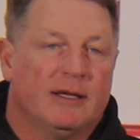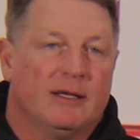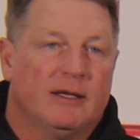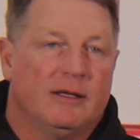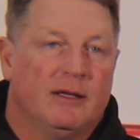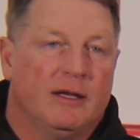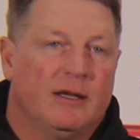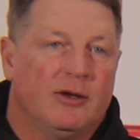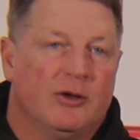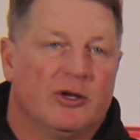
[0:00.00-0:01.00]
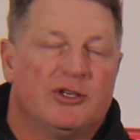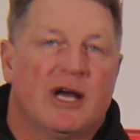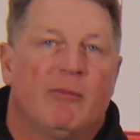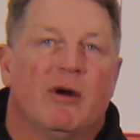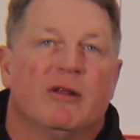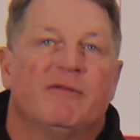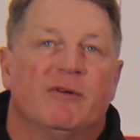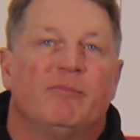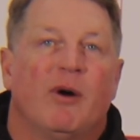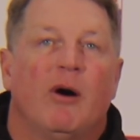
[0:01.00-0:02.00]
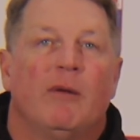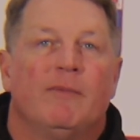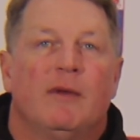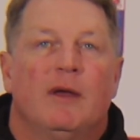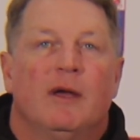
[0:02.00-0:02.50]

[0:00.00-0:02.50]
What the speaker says: They do a good job running the football.